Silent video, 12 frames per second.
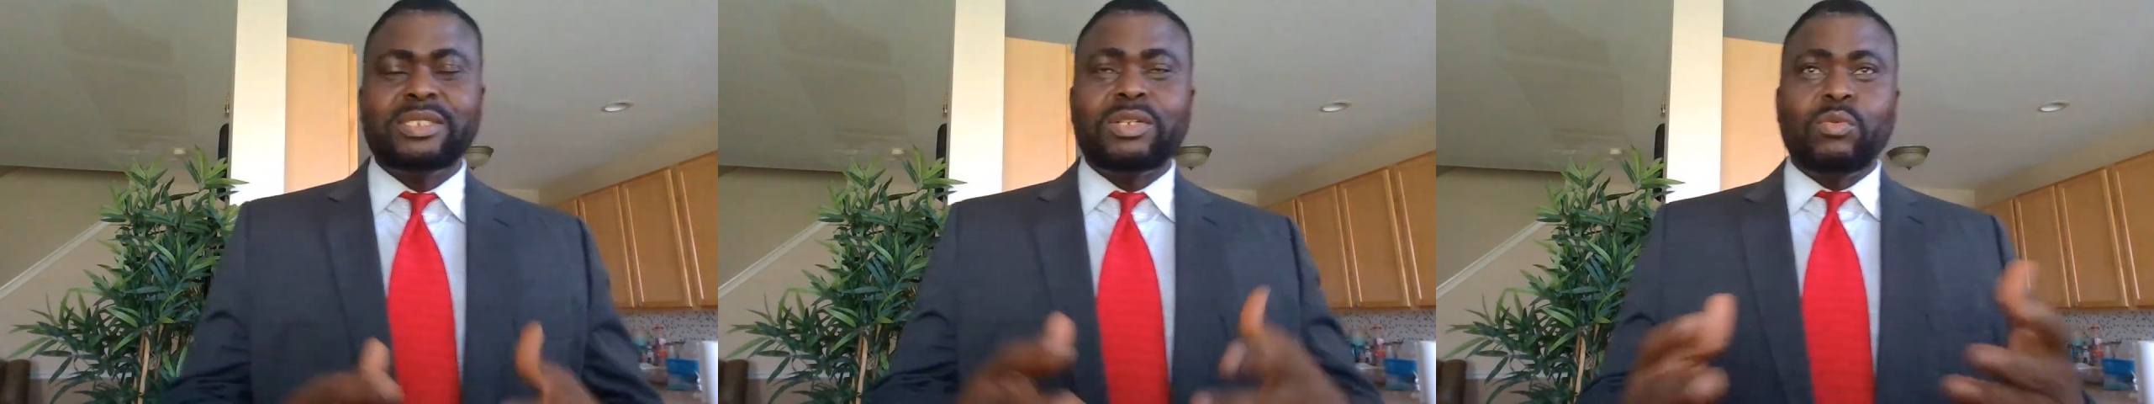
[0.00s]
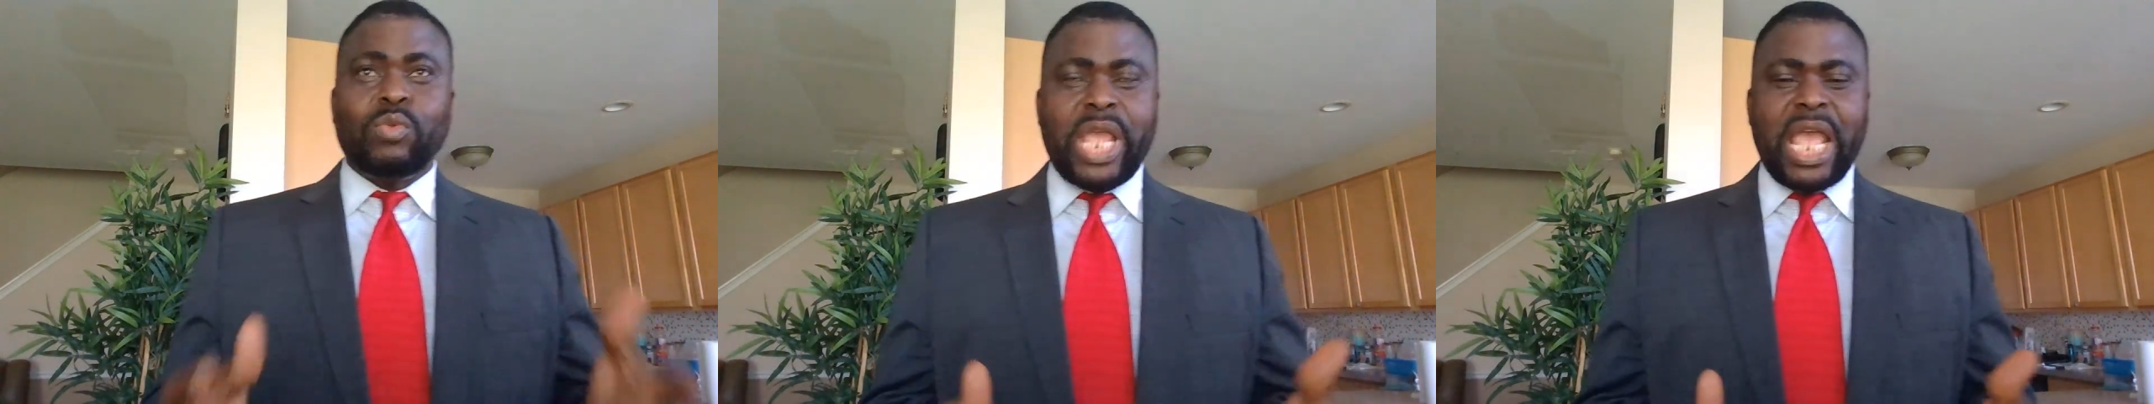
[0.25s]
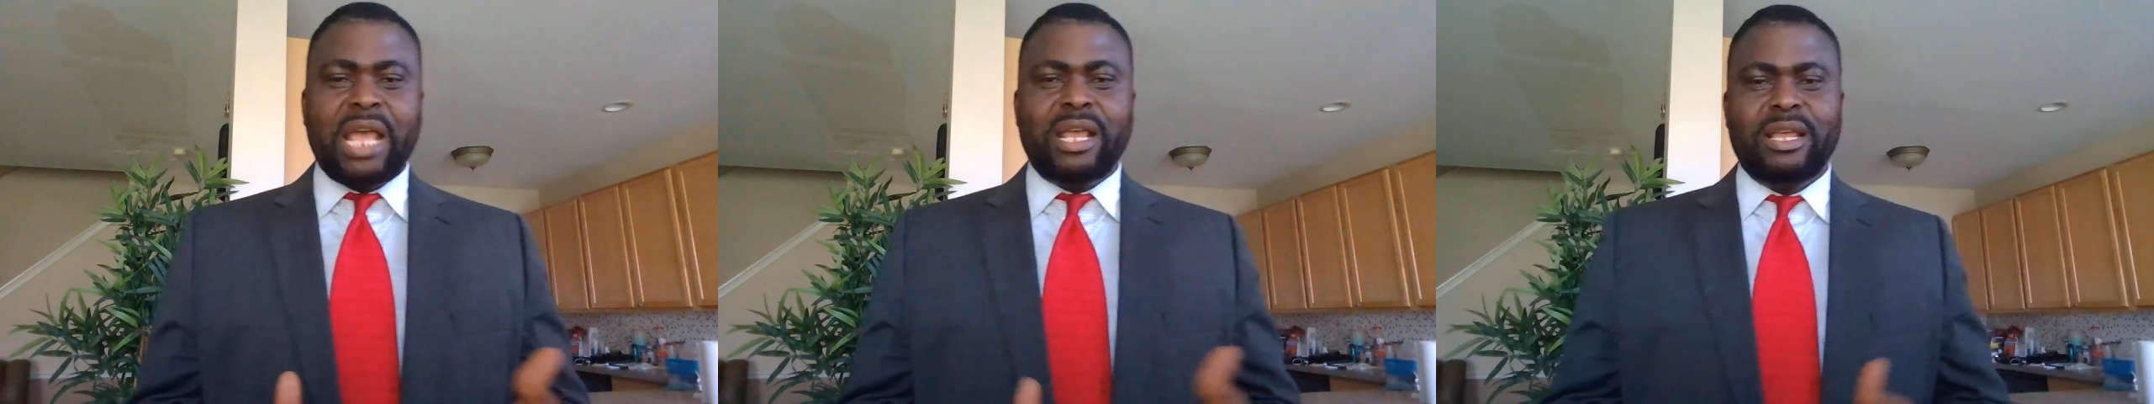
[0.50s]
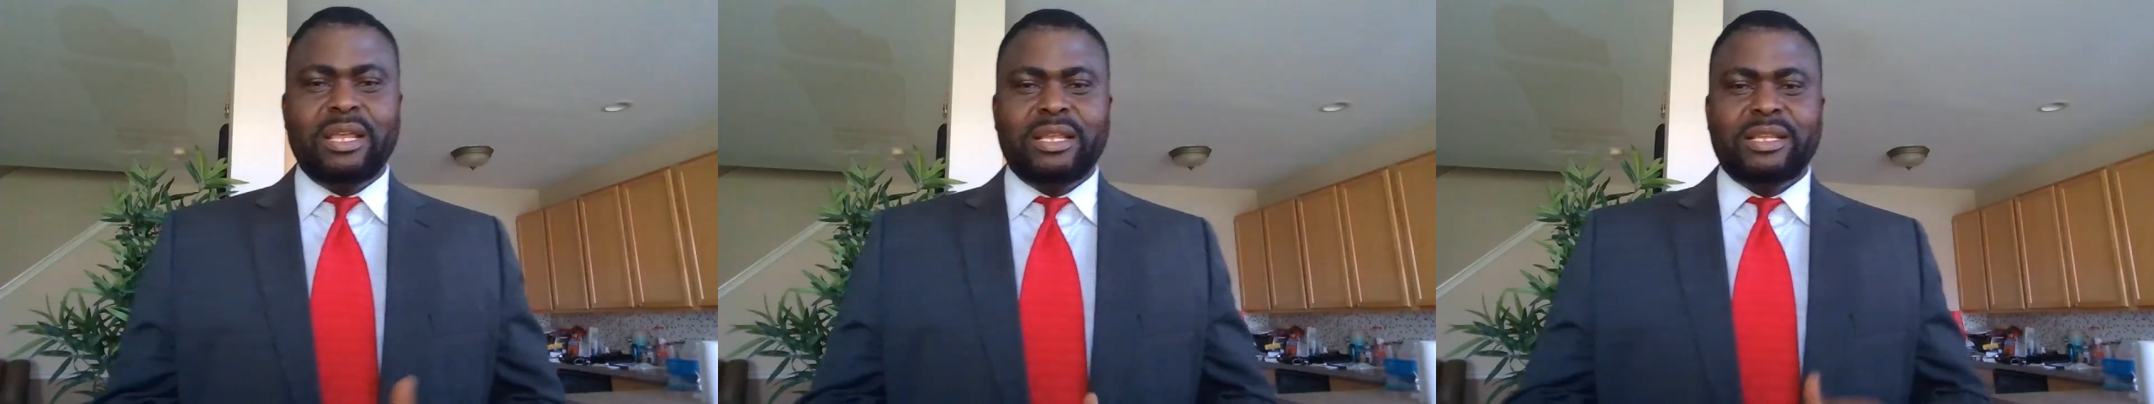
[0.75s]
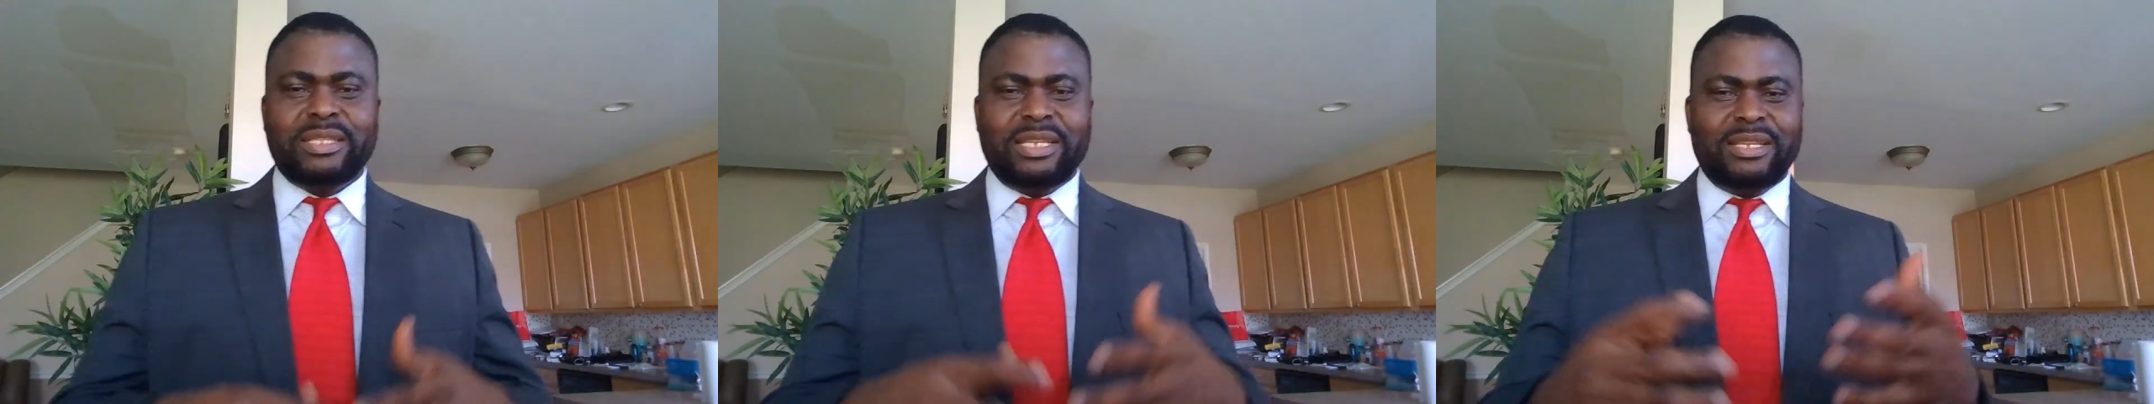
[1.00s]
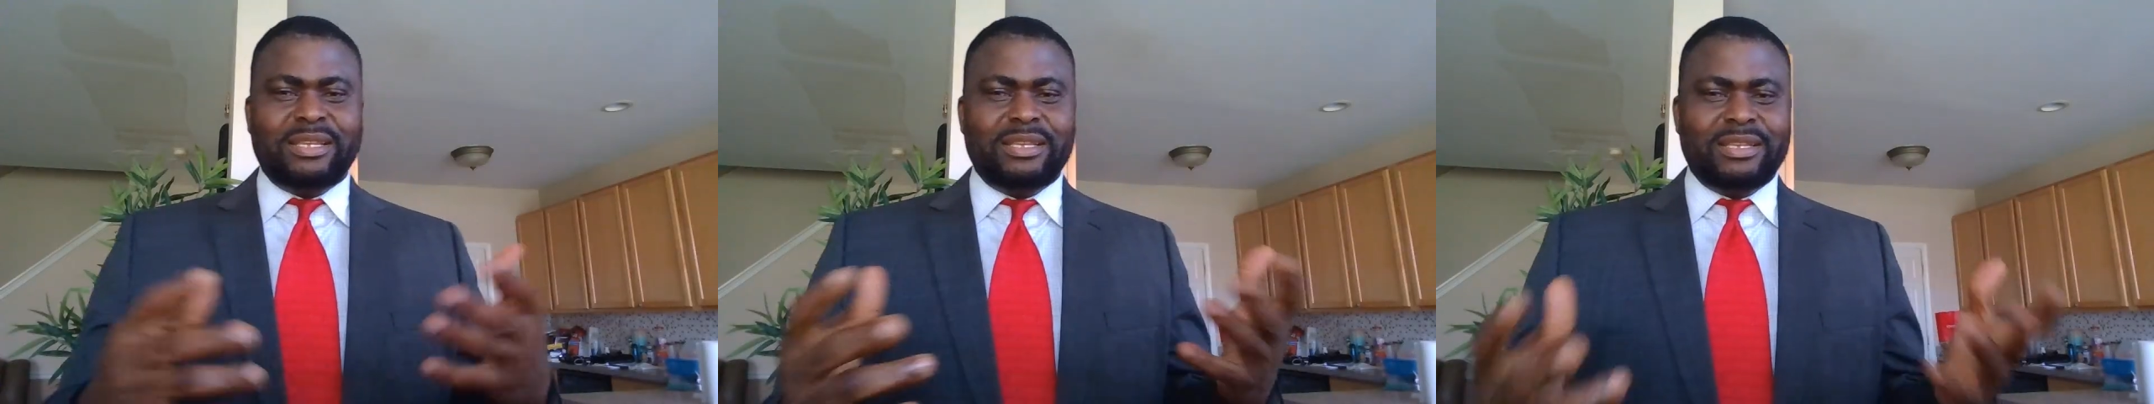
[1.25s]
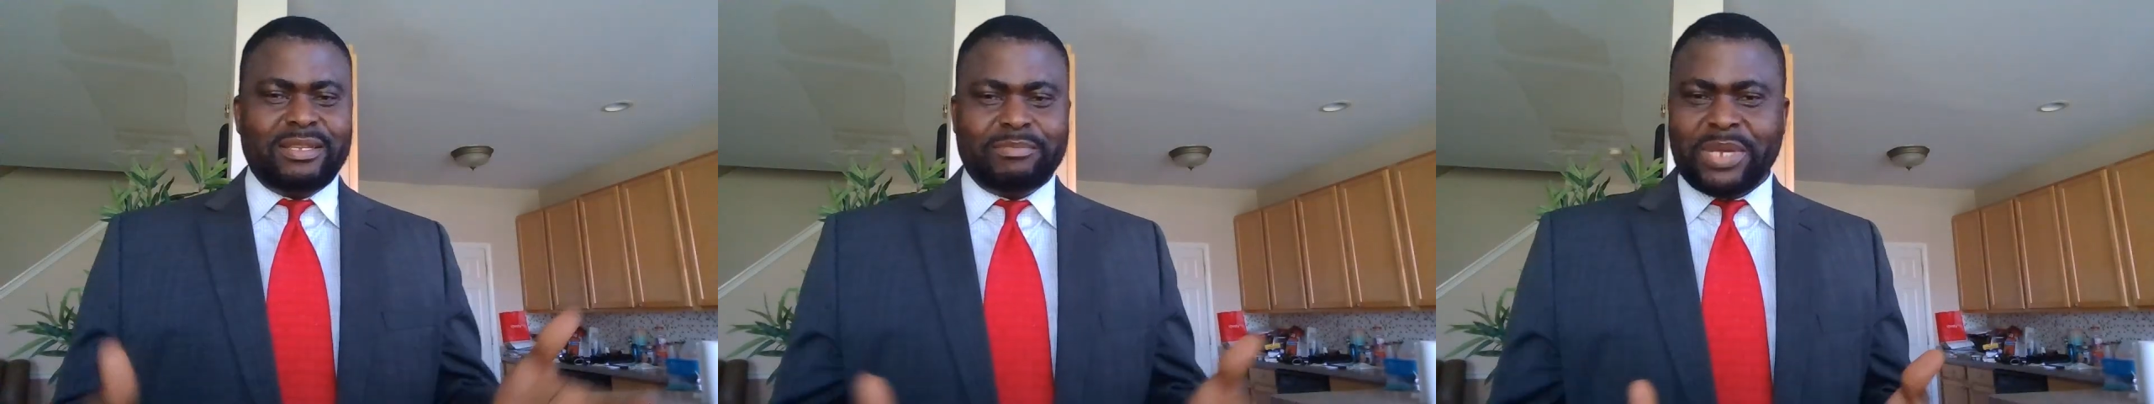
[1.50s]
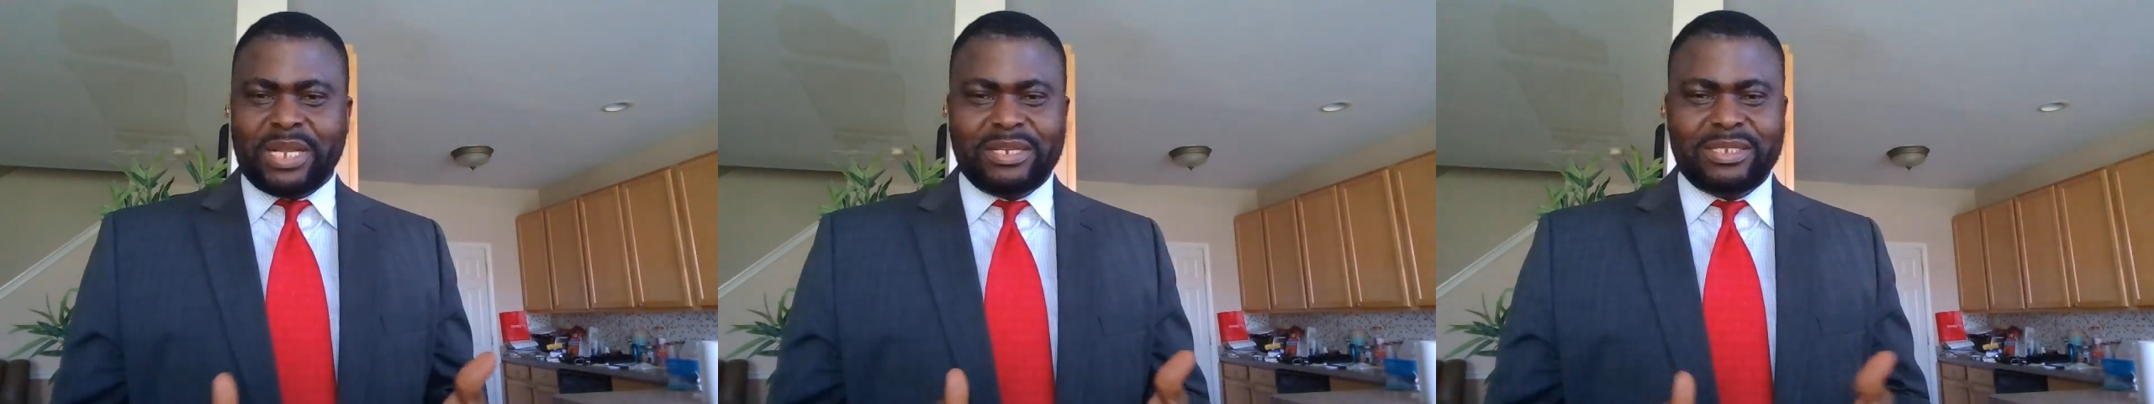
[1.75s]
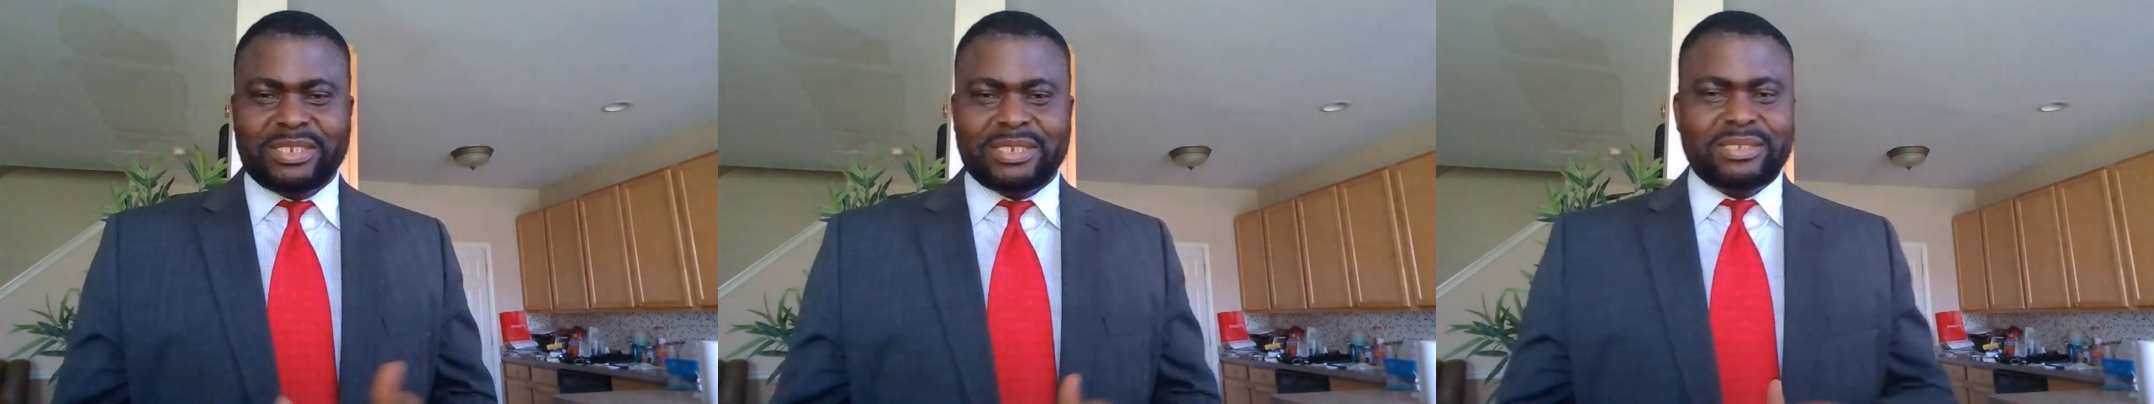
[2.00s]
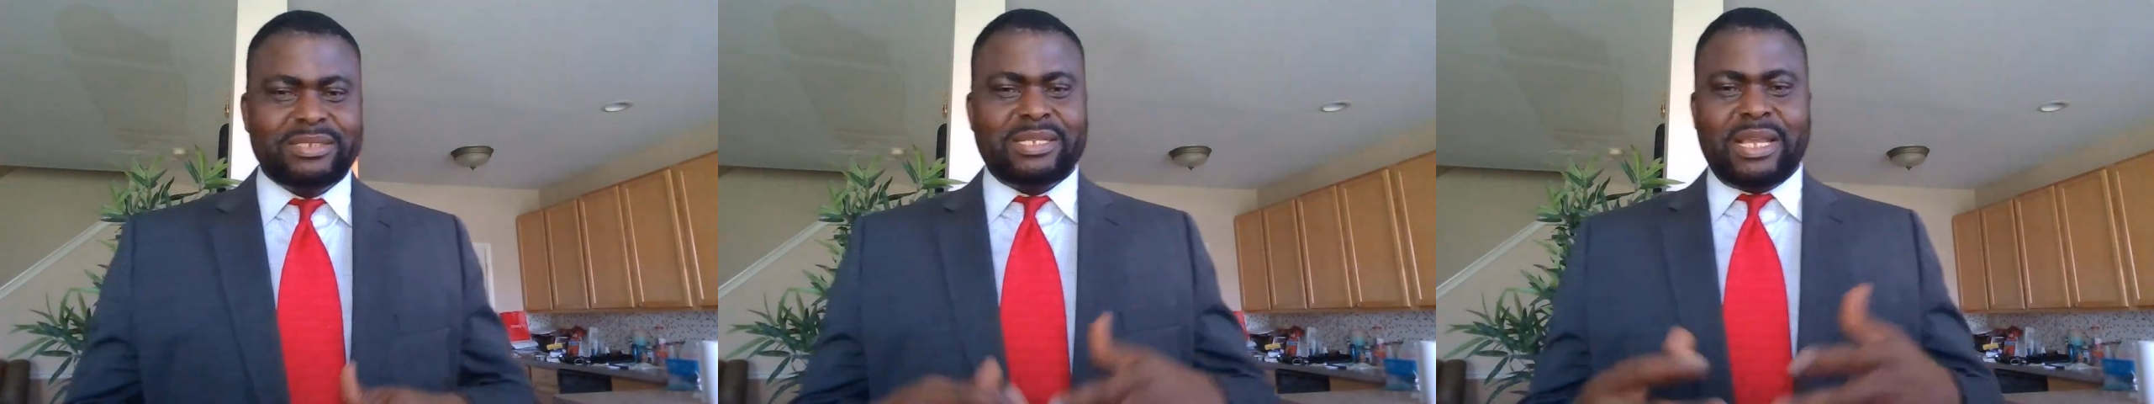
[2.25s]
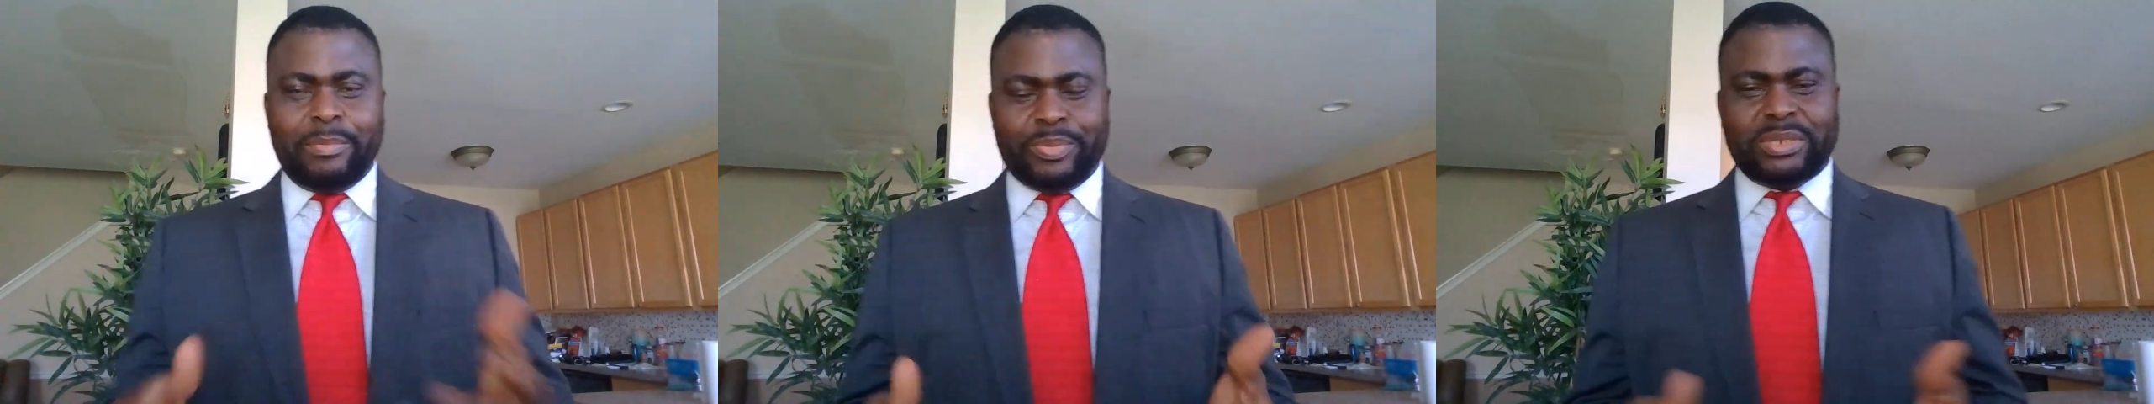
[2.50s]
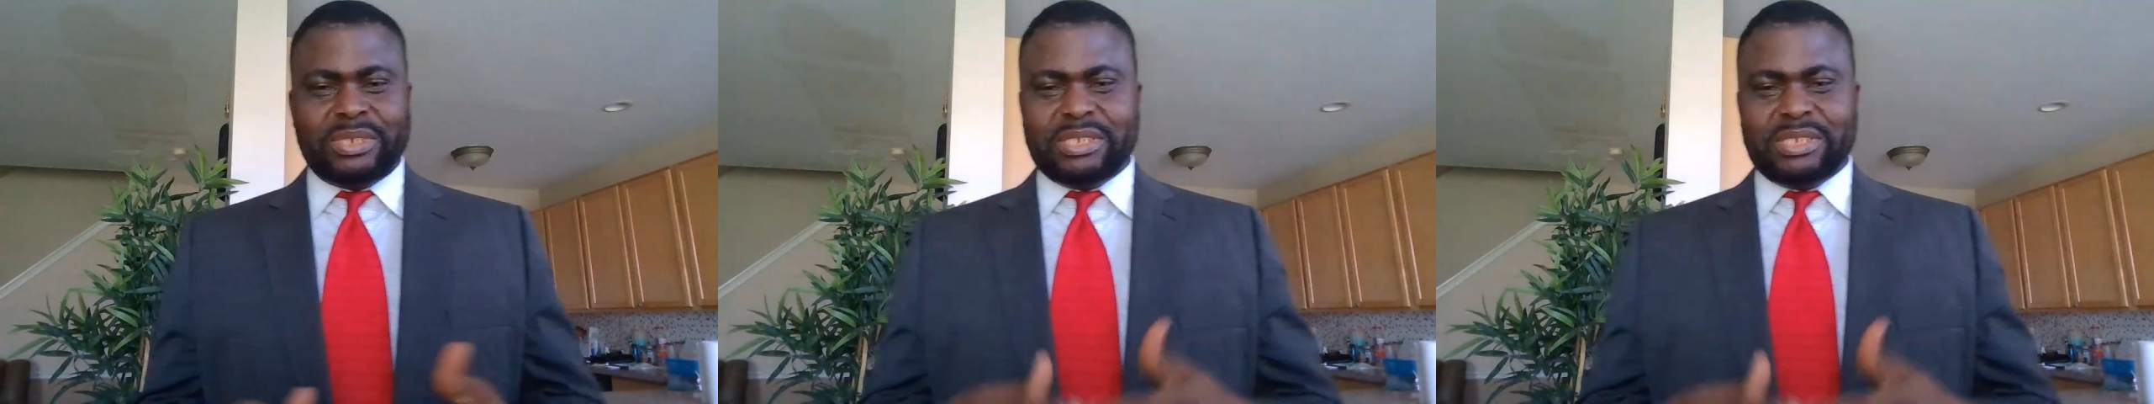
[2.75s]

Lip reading: where the marriage happened,